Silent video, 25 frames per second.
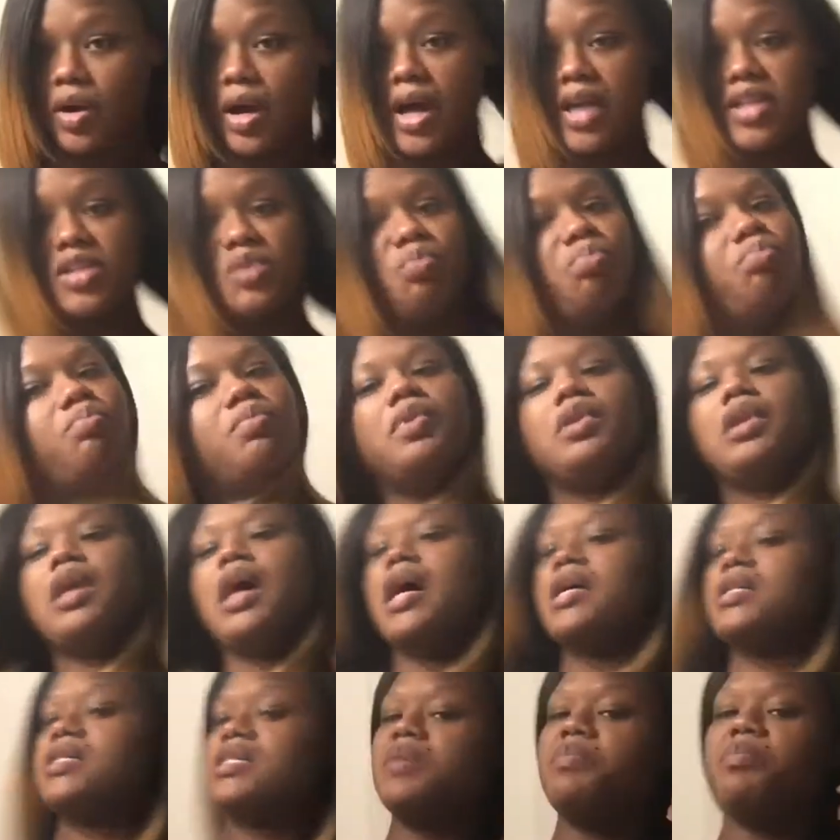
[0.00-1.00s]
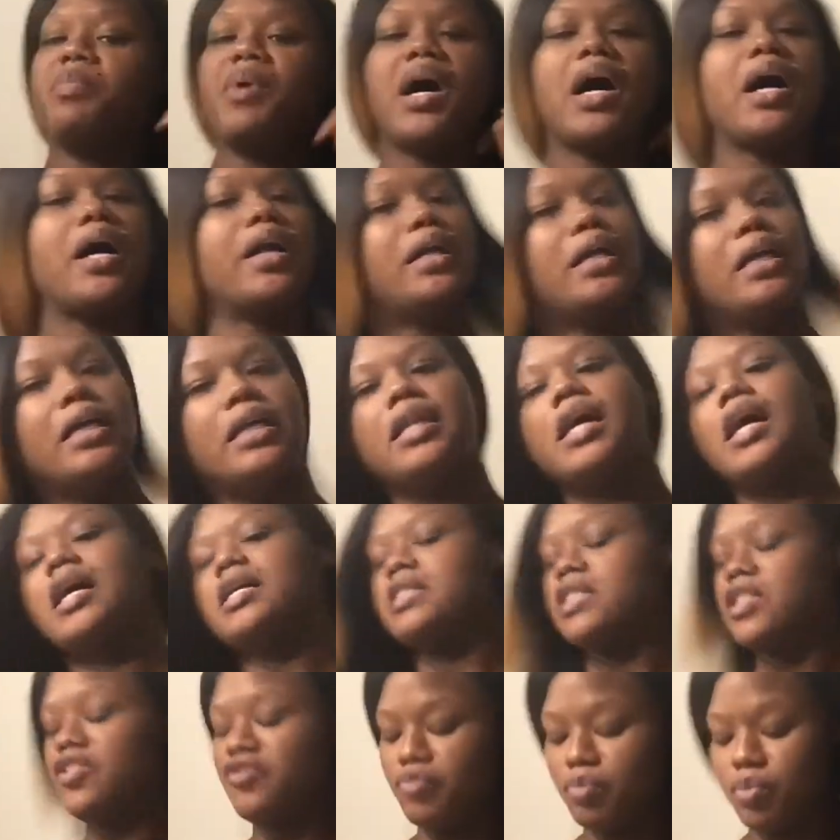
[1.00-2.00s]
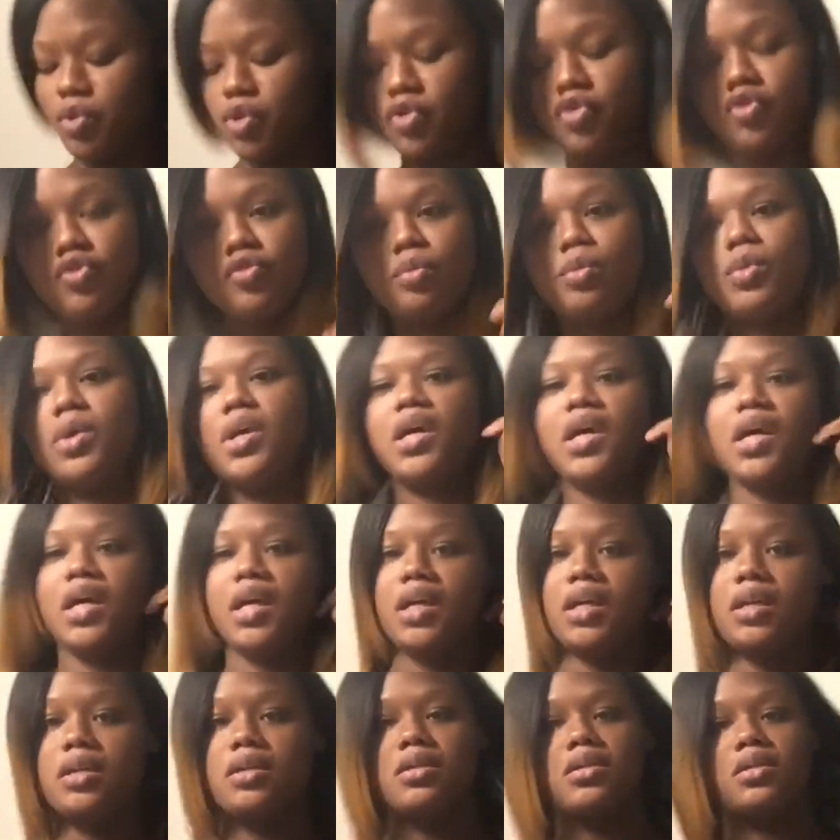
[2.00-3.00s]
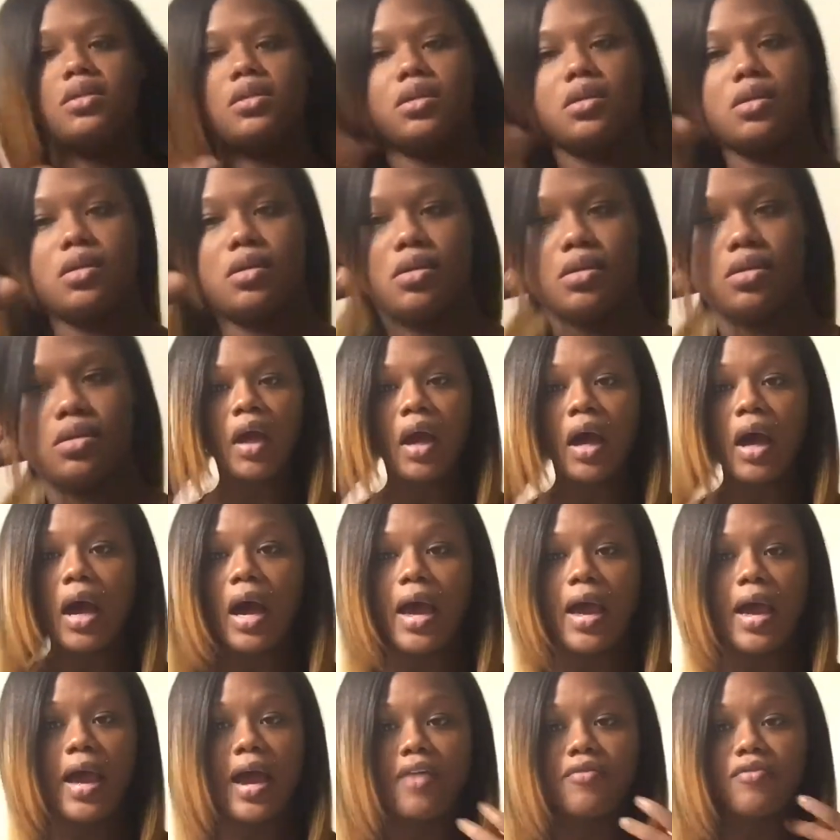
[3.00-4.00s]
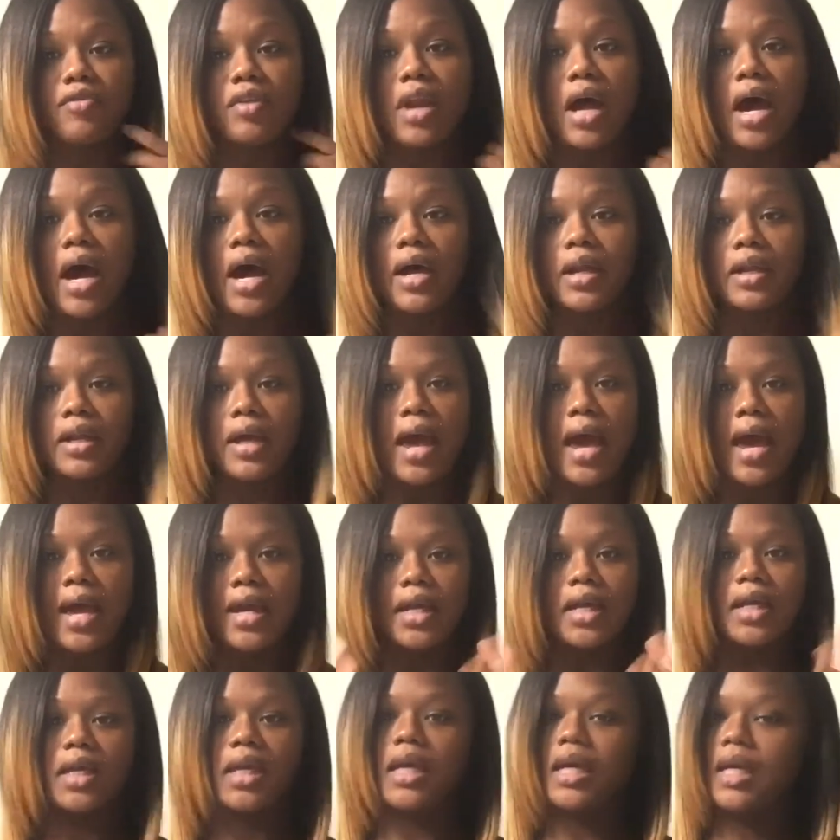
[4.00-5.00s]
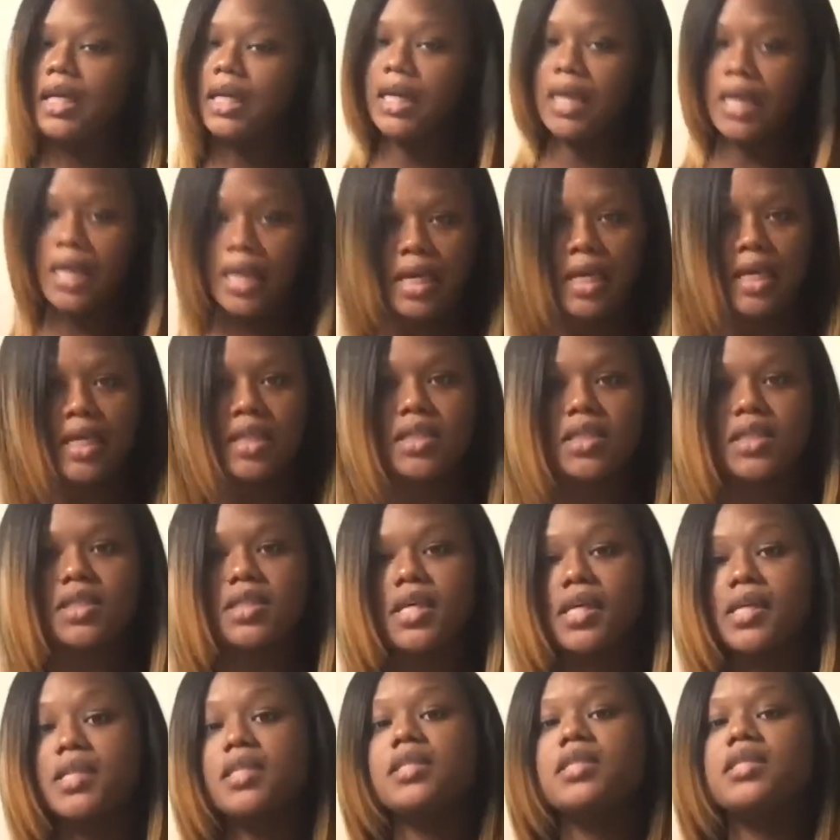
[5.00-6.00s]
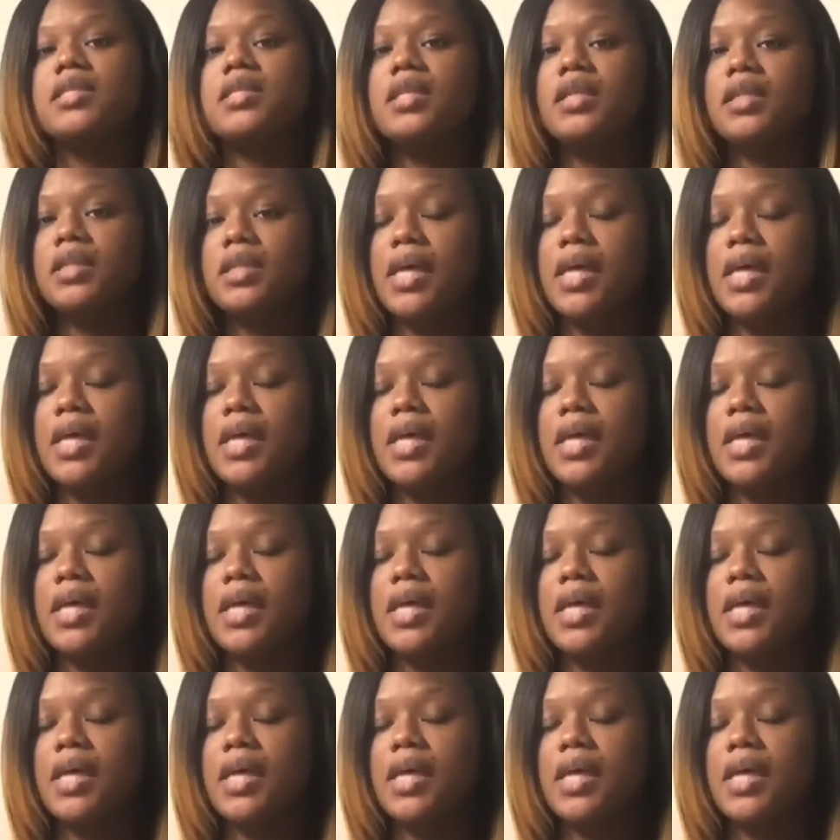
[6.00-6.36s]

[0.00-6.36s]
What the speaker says: has lots of body, lots of movement. I have not added any heat since the